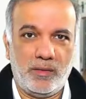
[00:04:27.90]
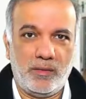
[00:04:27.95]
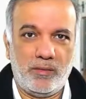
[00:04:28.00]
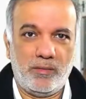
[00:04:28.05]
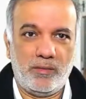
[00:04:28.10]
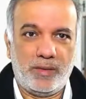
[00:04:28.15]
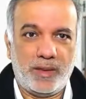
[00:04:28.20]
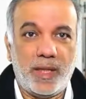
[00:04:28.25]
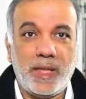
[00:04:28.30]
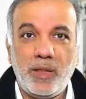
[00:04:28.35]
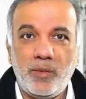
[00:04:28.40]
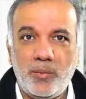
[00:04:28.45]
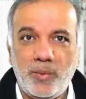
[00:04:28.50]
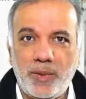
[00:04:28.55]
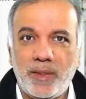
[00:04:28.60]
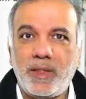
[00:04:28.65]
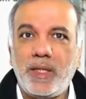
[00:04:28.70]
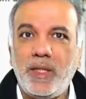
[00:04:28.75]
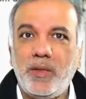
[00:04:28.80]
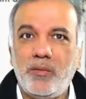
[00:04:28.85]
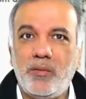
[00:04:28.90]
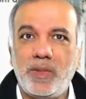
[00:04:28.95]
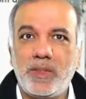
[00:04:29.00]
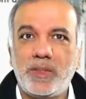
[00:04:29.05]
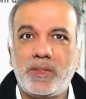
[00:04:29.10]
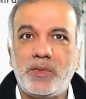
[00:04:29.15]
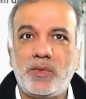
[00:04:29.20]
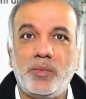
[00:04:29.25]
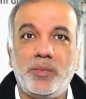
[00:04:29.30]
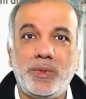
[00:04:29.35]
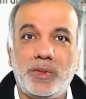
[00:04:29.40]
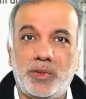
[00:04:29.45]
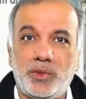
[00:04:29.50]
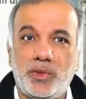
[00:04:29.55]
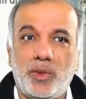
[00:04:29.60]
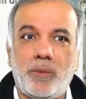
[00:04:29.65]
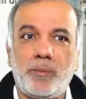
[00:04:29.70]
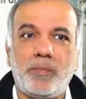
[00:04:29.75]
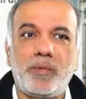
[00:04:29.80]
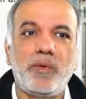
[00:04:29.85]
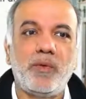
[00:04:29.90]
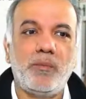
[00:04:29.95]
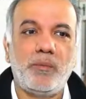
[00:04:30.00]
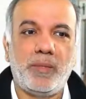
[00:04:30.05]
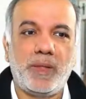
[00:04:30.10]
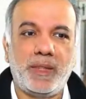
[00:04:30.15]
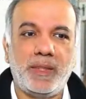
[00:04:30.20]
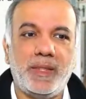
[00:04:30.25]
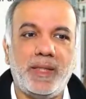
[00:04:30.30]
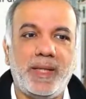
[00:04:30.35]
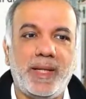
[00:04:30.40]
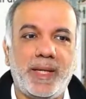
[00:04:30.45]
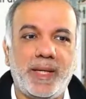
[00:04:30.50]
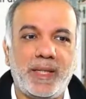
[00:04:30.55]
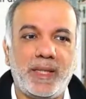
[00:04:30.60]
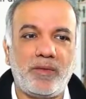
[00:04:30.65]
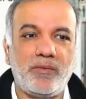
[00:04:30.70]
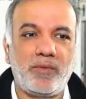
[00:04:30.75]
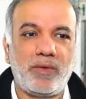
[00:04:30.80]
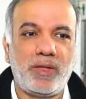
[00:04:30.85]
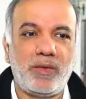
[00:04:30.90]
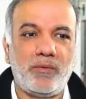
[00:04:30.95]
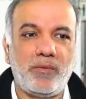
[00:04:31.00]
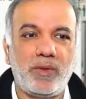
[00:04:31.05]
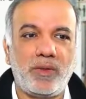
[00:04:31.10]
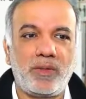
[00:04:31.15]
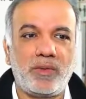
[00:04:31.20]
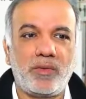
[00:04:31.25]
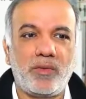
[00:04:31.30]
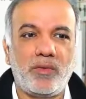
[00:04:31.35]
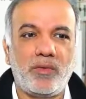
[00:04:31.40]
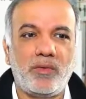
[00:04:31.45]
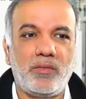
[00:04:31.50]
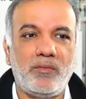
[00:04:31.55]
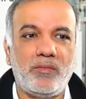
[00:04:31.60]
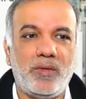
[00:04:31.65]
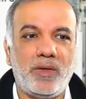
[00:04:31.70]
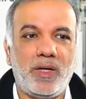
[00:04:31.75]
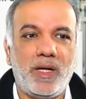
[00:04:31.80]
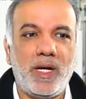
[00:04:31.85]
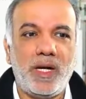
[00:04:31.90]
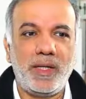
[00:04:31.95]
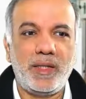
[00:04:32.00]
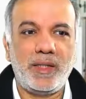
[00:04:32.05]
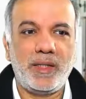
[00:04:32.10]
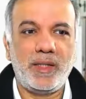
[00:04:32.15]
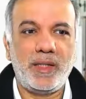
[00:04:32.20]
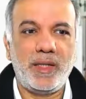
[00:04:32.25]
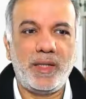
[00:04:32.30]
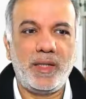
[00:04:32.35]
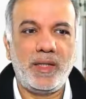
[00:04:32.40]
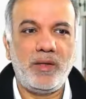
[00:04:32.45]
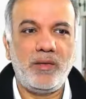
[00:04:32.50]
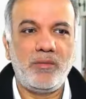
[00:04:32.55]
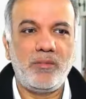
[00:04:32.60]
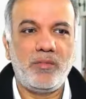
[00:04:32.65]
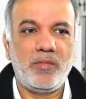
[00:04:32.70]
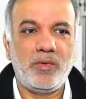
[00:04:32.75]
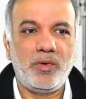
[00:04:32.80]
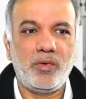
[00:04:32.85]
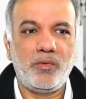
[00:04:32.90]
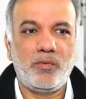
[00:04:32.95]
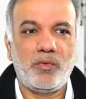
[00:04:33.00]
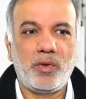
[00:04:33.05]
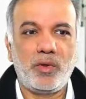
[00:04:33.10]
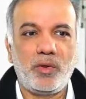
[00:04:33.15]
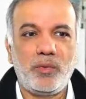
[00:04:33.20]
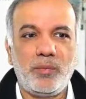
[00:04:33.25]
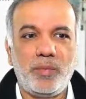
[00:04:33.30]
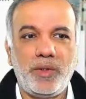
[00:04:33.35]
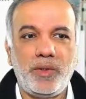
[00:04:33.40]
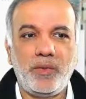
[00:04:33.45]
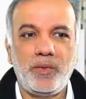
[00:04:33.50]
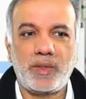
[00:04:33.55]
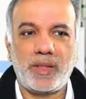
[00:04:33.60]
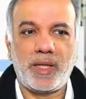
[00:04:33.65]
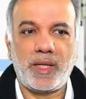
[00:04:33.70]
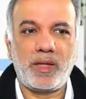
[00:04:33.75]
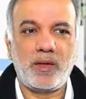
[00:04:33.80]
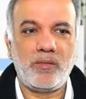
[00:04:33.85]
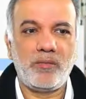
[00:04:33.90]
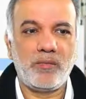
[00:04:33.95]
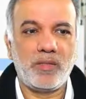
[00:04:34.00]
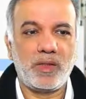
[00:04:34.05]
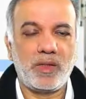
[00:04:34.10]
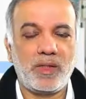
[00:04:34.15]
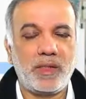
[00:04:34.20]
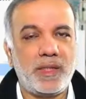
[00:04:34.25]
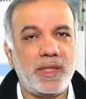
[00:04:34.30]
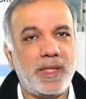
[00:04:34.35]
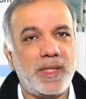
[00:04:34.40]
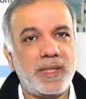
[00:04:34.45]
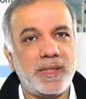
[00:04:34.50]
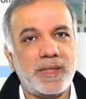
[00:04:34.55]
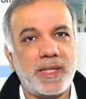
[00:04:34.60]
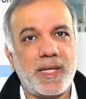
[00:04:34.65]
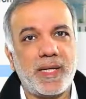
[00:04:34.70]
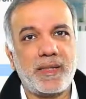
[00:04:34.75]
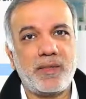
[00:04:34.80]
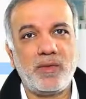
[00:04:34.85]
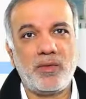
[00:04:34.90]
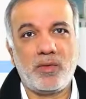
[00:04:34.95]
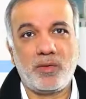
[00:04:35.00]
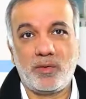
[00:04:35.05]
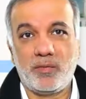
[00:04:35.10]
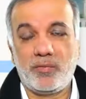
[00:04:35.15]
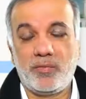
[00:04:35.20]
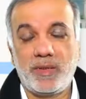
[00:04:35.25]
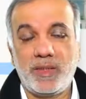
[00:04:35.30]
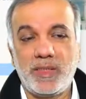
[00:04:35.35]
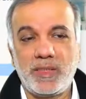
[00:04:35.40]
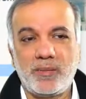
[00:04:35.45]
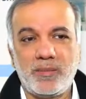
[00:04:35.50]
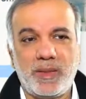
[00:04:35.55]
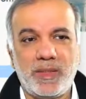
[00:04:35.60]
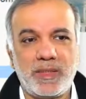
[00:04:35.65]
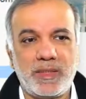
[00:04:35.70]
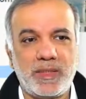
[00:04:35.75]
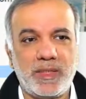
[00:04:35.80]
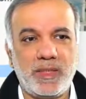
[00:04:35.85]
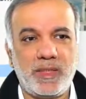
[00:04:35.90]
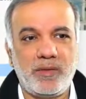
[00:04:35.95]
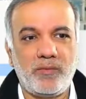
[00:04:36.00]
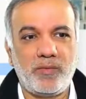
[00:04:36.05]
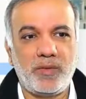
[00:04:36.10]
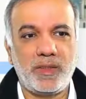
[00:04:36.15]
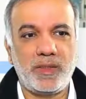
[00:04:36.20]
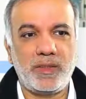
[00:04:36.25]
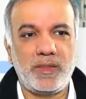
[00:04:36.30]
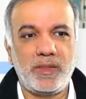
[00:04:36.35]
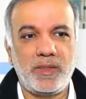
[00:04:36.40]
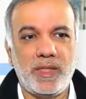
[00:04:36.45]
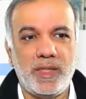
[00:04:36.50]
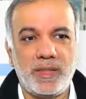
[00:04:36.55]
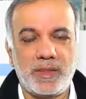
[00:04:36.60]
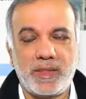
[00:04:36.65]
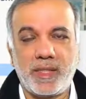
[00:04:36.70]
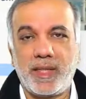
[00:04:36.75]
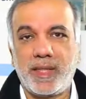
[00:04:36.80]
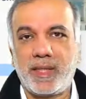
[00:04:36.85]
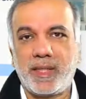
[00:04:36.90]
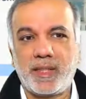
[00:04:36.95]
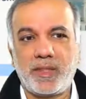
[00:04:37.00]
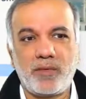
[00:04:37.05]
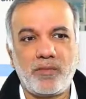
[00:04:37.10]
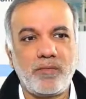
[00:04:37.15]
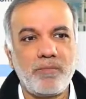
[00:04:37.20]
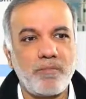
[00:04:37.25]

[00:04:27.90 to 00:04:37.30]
relevant keywords to be stopped by the negative keywords. So ideally, you want to be using the exact or the phrase match keyword as a negative.